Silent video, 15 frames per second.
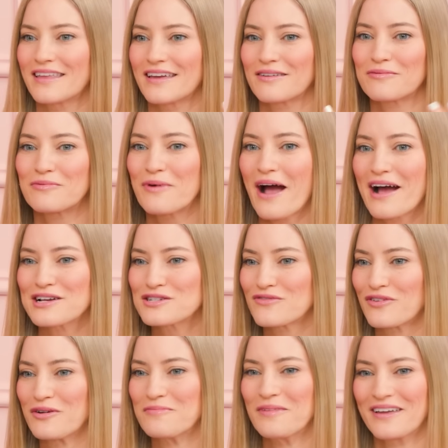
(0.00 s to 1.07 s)
like rash
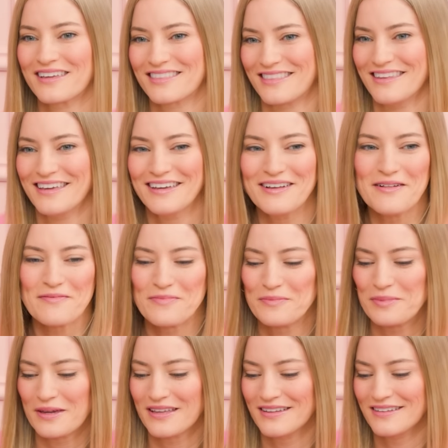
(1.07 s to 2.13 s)
from like
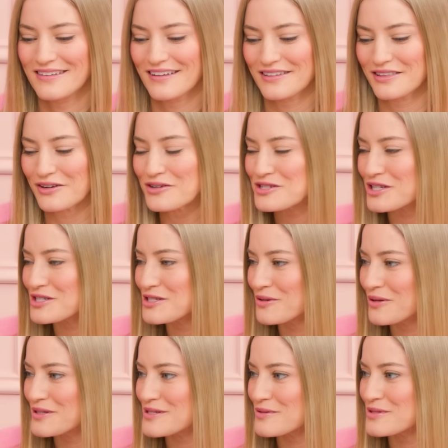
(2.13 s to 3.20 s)
being allergic to
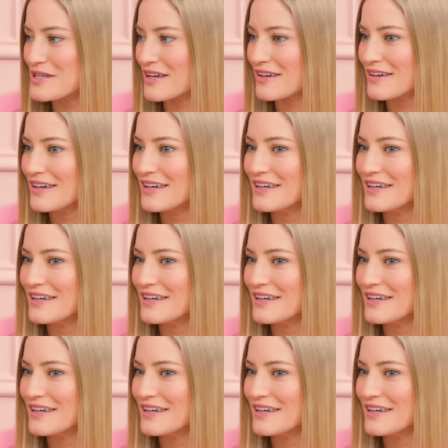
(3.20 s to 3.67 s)
it. So it's like,